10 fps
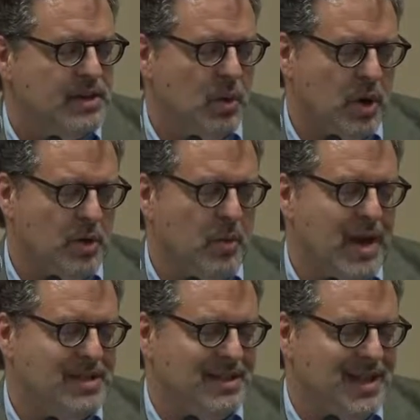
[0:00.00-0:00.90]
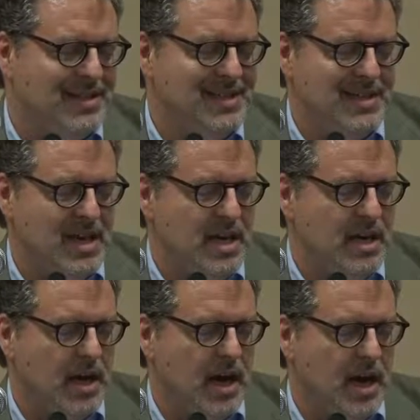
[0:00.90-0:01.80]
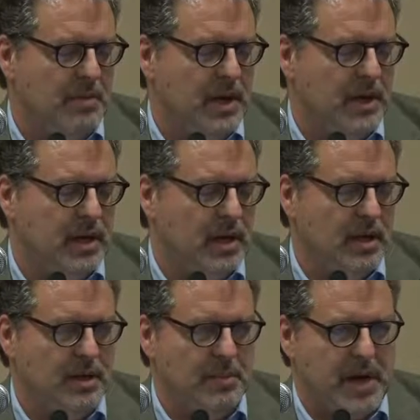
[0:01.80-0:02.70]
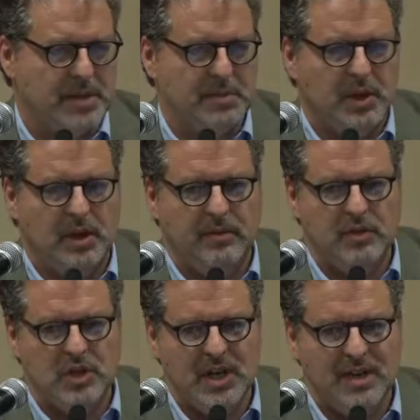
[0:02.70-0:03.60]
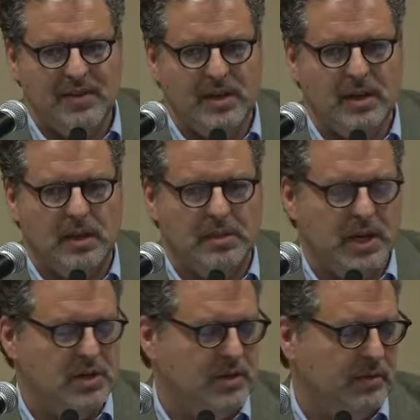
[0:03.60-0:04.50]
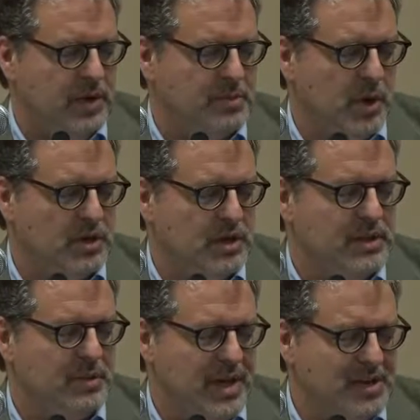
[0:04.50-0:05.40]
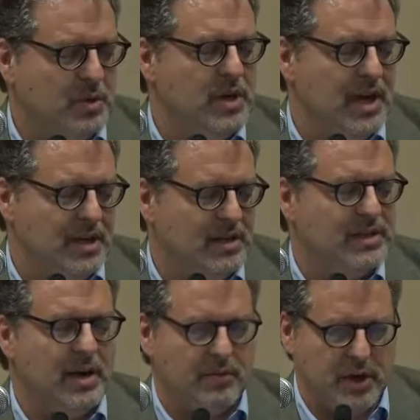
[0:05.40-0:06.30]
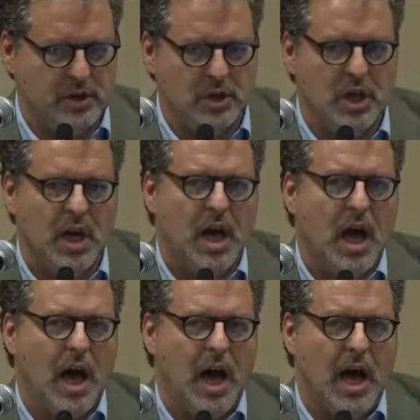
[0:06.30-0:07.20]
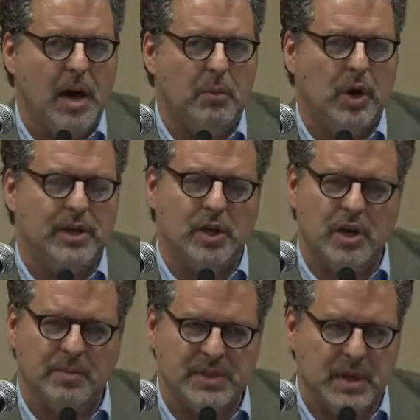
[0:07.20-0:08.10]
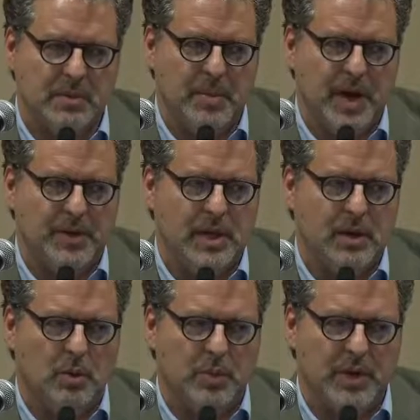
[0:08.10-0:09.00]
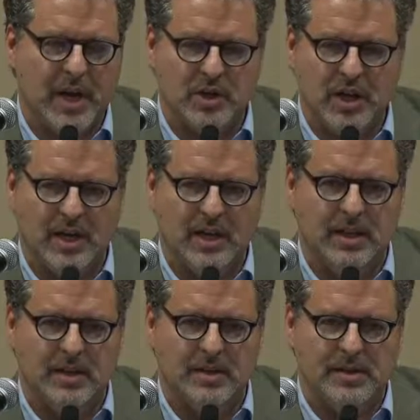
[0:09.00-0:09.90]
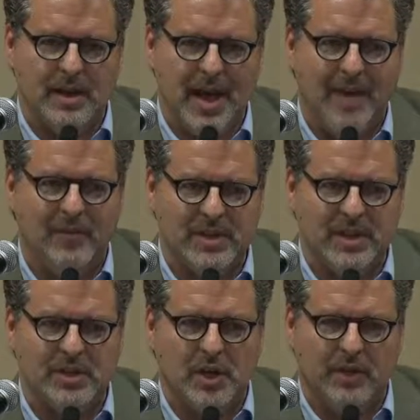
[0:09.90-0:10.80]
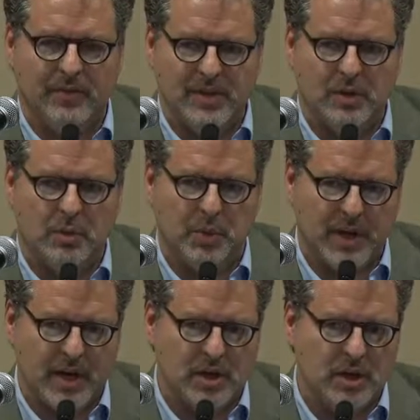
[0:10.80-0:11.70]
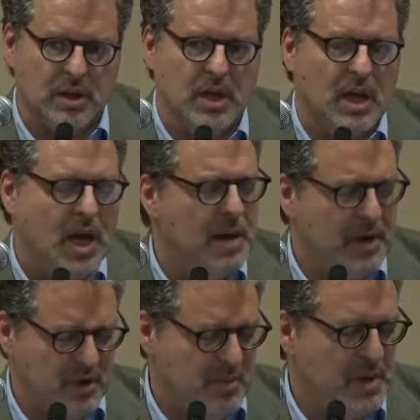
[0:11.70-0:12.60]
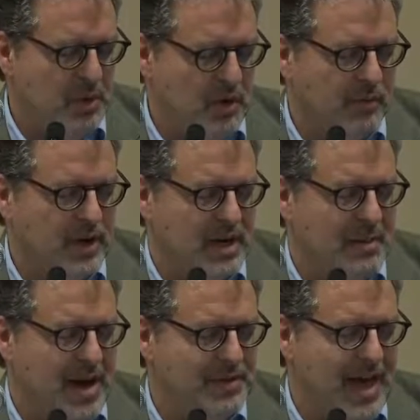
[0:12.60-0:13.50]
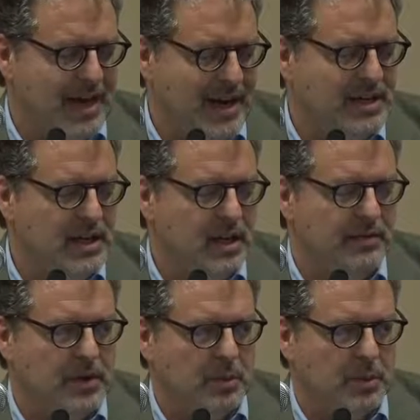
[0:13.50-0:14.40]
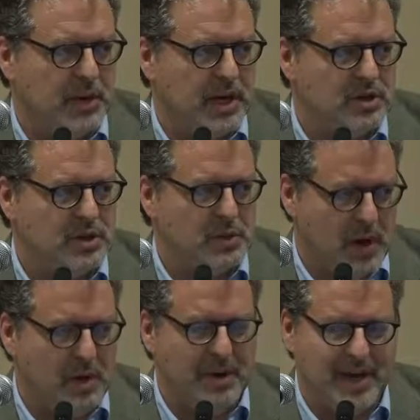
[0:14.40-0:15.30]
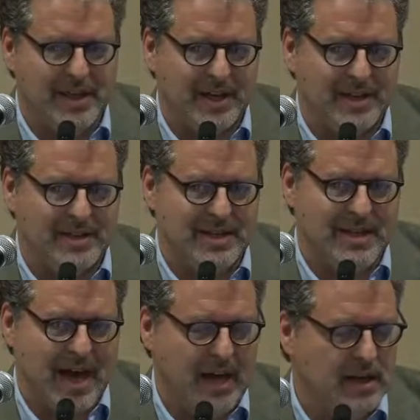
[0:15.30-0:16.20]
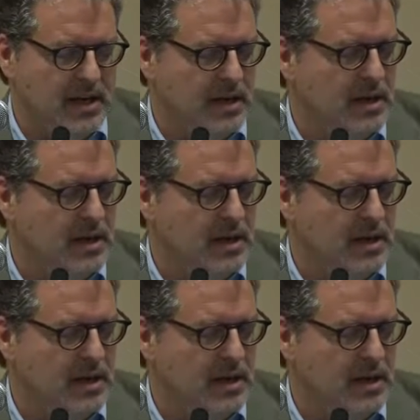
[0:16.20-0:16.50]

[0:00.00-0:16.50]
So what are the ways that they see the possibility of achieving the elimination of race prejudice? Well, that's where you get into suffrage, where I talk about the equal protection idea, that is an emphasis on physical protection. Other people have written about that idea of equal protection as well, but I think I see that